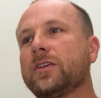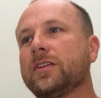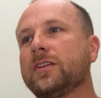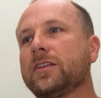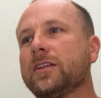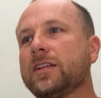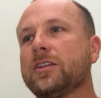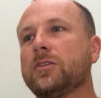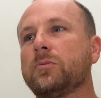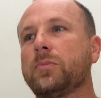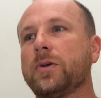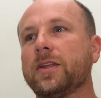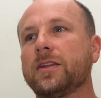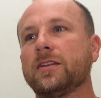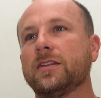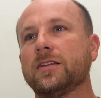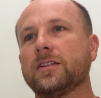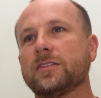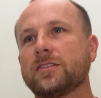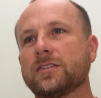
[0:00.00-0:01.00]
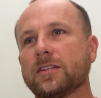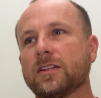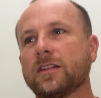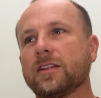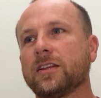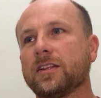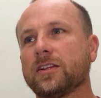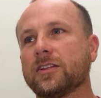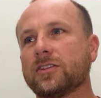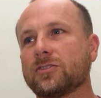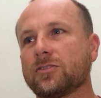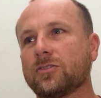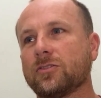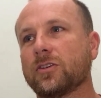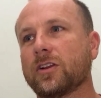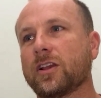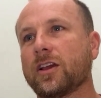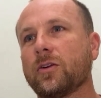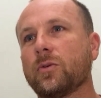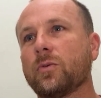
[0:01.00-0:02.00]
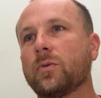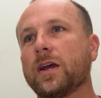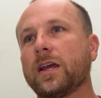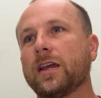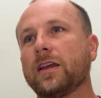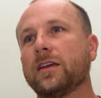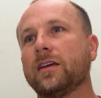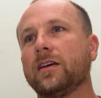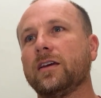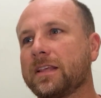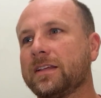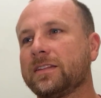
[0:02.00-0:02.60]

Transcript: independence in a certain kind of way